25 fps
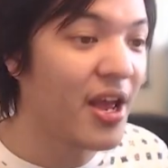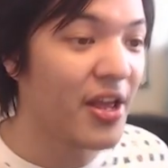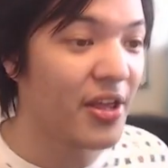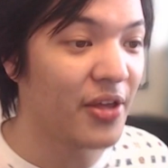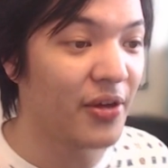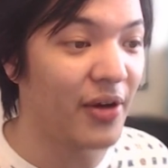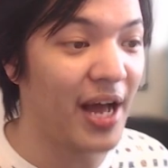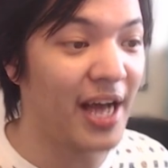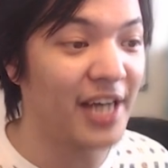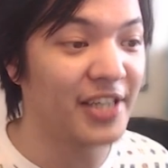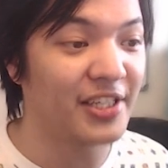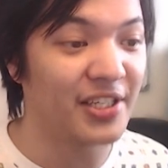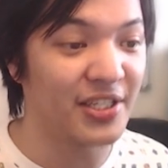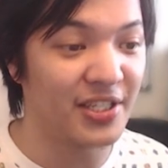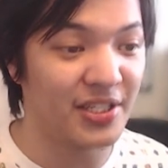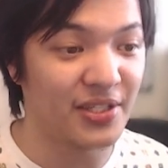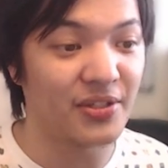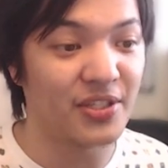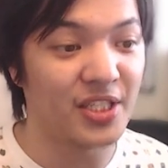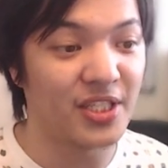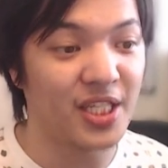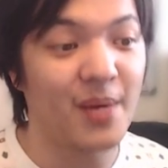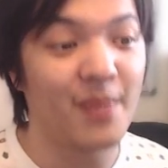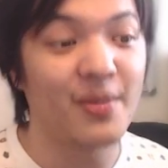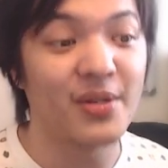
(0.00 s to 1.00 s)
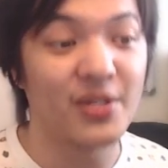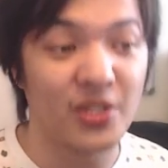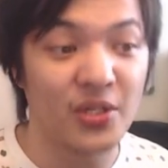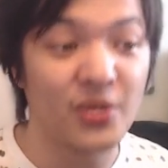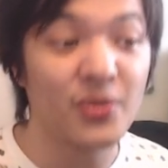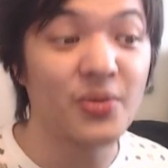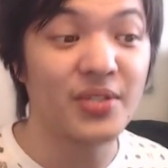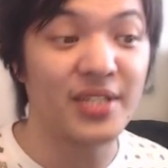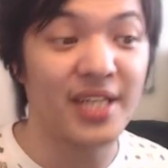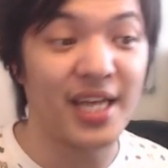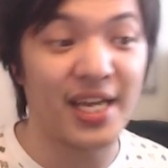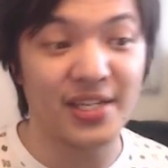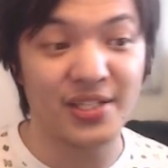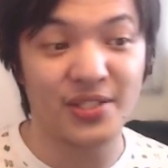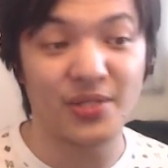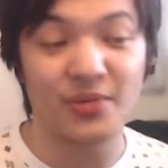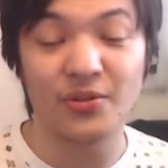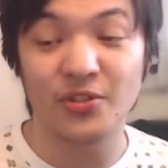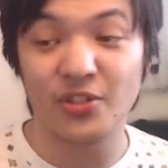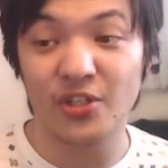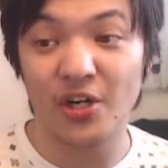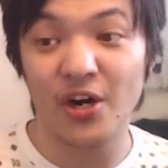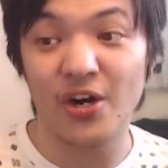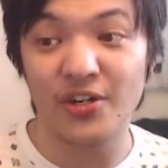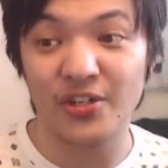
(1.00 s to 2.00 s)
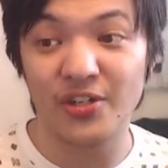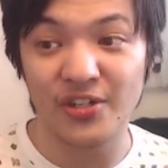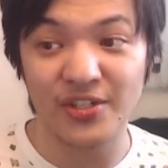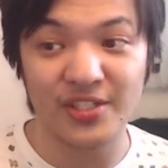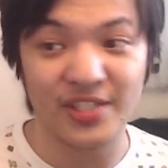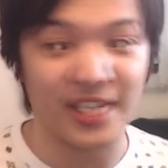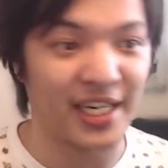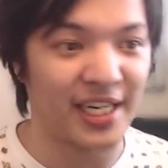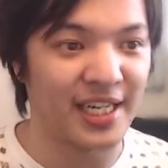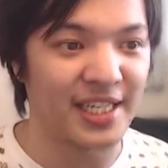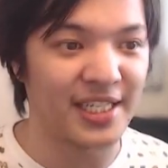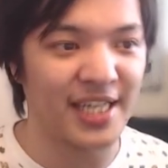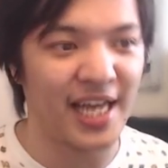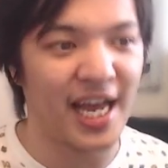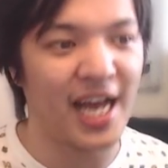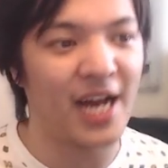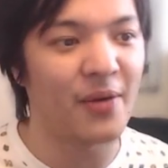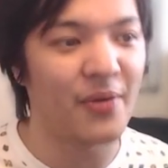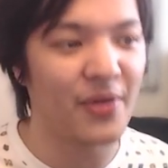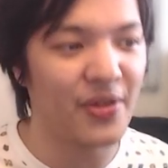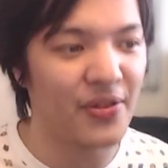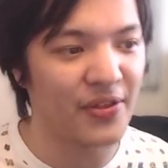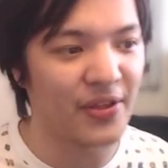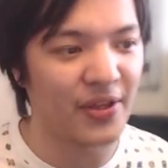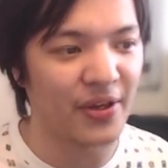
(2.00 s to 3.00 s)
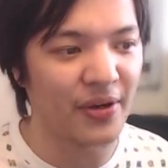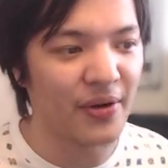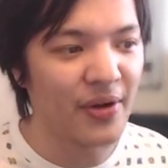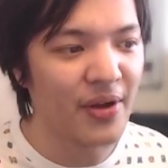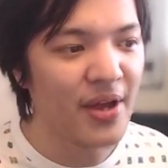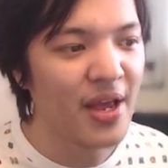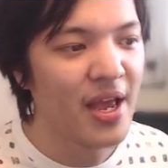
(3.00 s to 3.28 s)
you'll actually still summon 2 Sandstone Chargers that can attack with you.